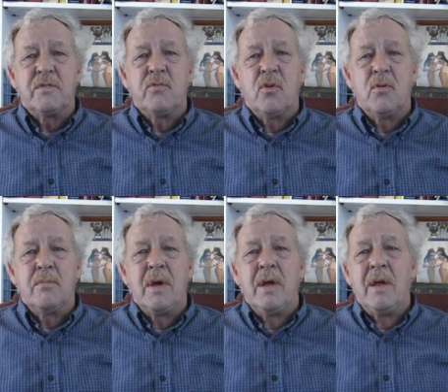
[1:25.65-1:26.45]
of
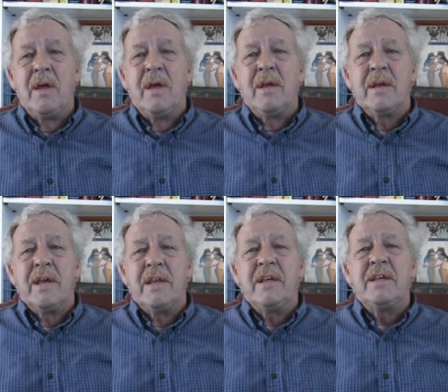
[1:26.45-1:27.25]
Rome
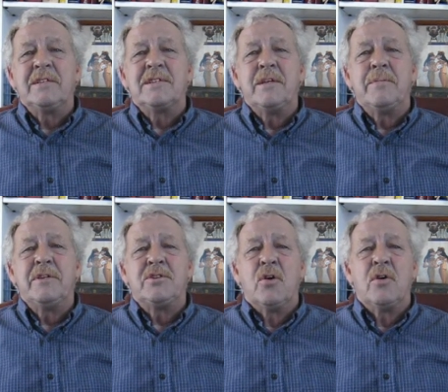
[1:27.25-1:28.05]
can easily be
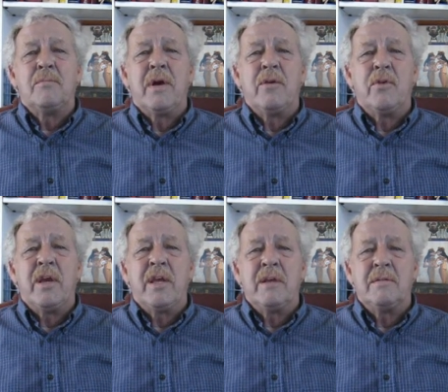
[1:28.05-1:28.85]
shown by
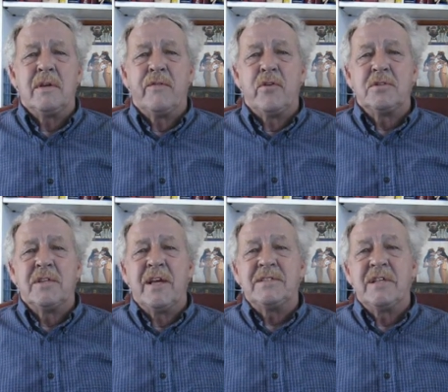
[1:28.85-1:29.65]
reading the First
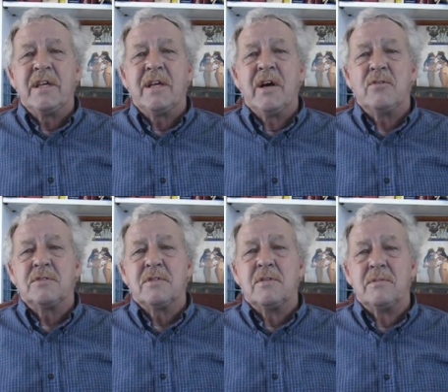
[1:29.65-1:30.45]
Nicene
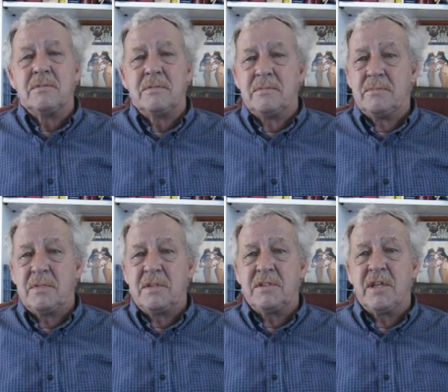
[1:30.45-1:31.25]
Council
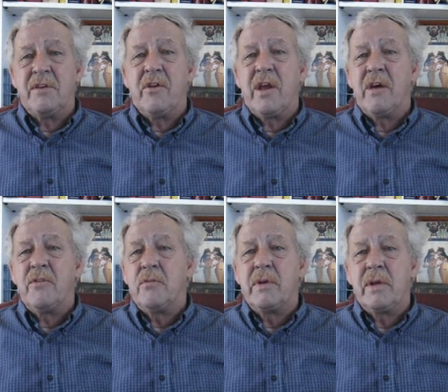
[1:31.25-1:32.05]
and sundry
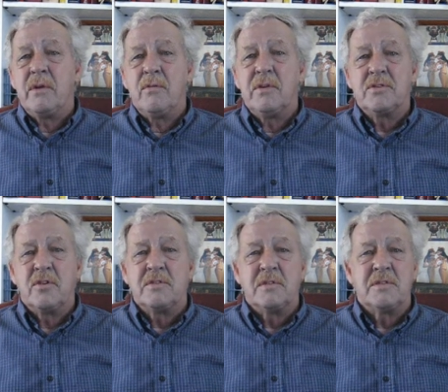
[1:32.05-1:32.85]
other re
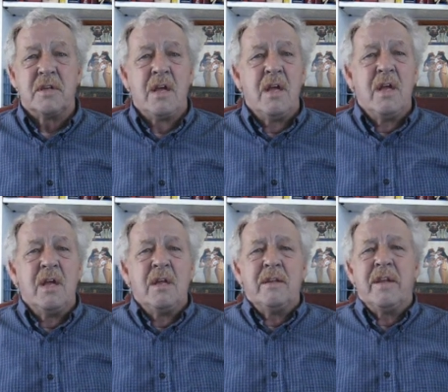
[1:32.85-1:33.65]
resources.
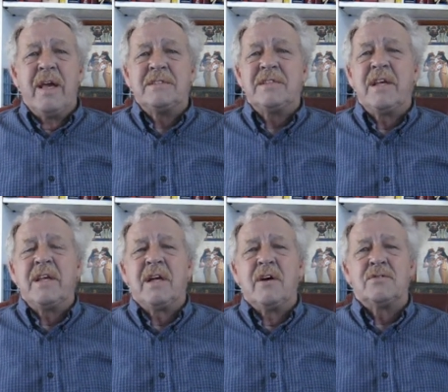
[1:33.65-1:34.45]
The
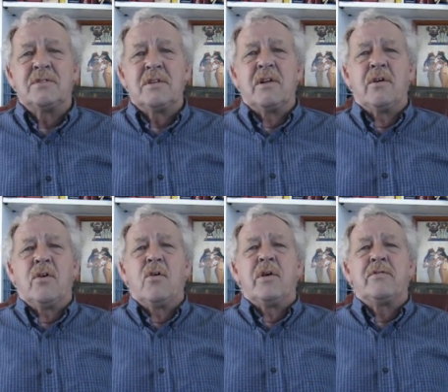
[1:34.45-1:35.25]
Nicene Council
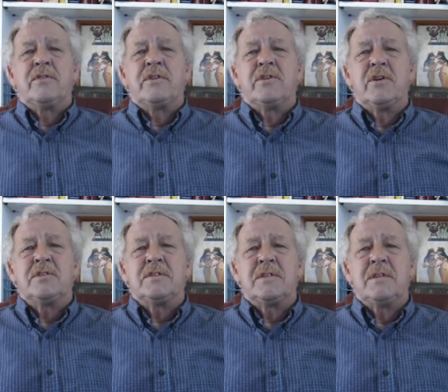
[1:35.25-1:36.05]
ordered the
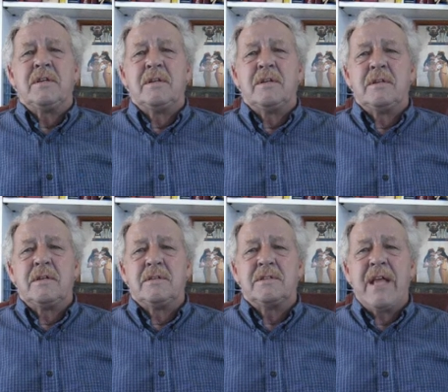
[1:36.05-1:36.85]
Church
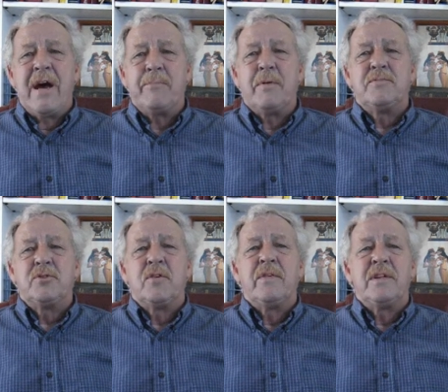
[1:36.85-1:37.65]
to stop
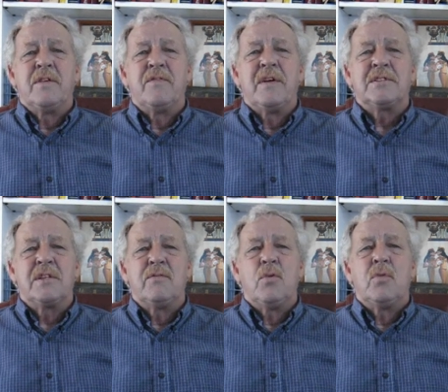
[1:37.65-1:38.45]
observing the
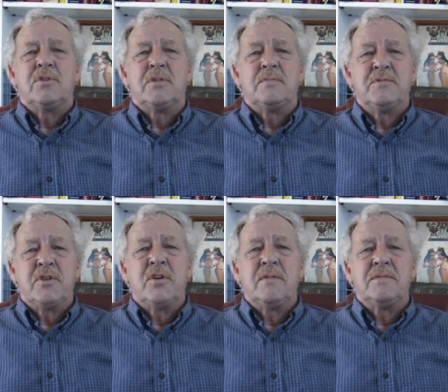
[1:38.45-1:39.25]
festival which
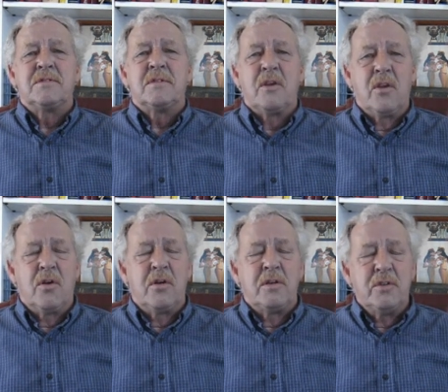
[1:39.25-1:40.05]
observes
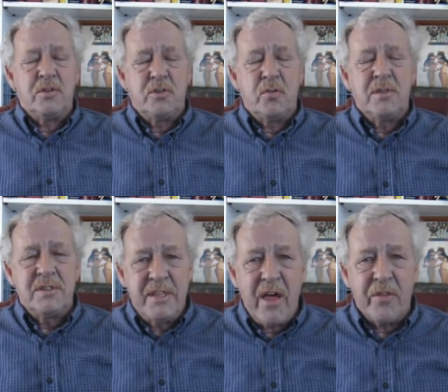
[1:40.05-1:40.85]
Lord Yeshua's
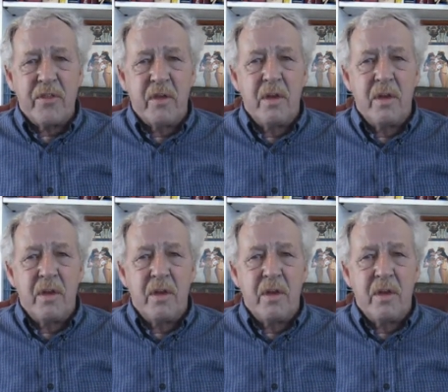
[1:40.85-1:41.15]
death,